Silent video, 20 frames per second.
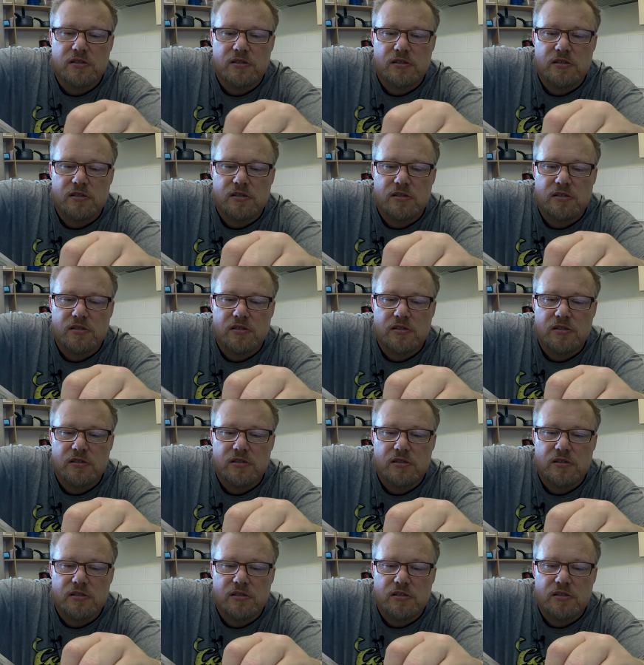
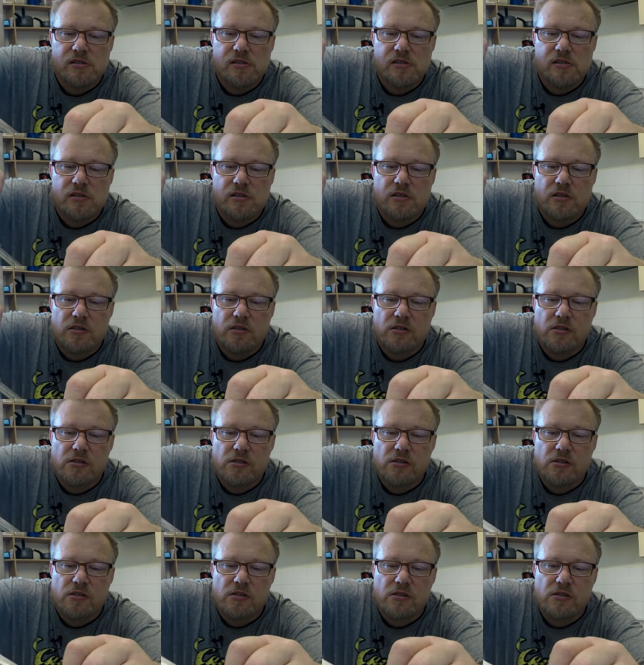
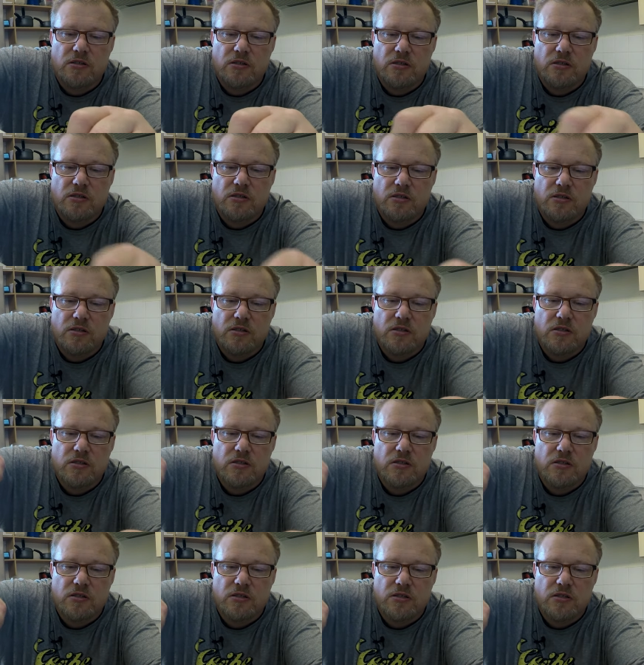
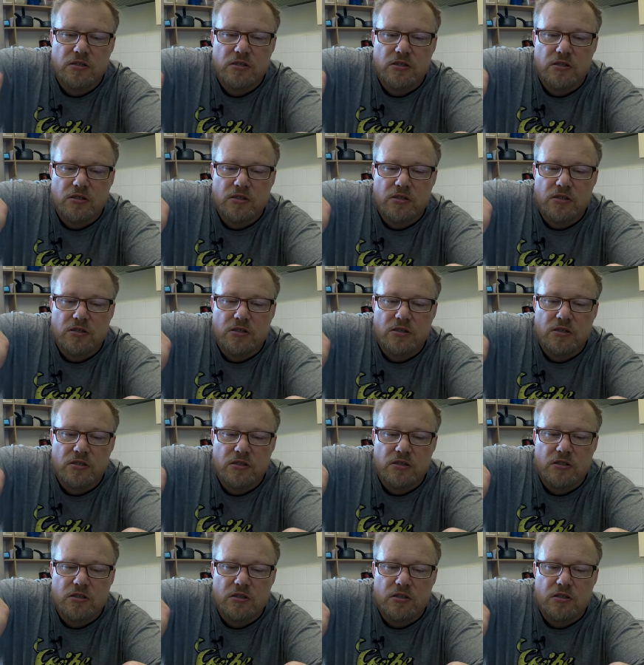
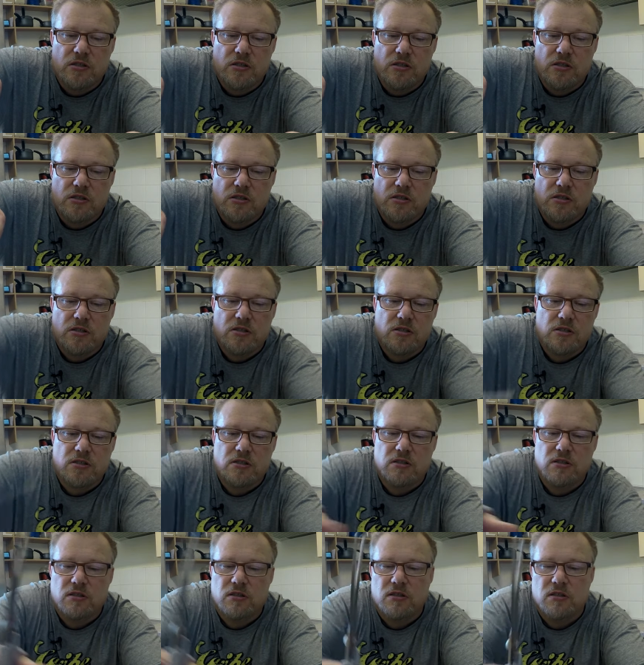
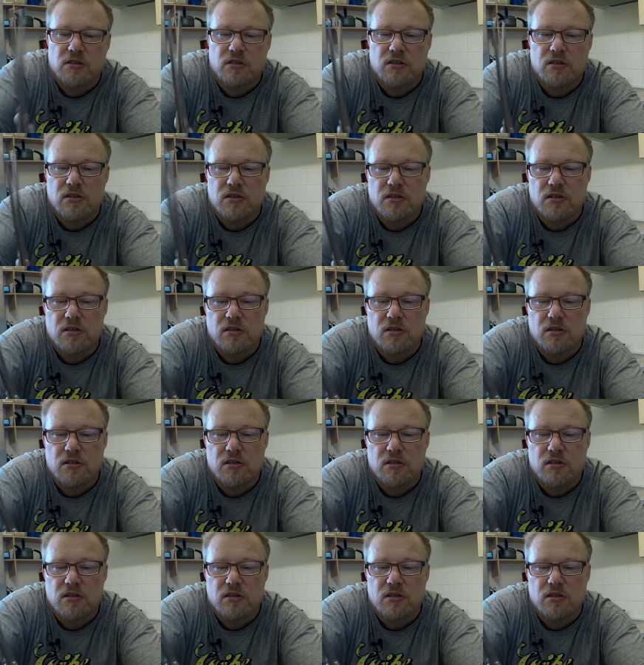(no one is talking)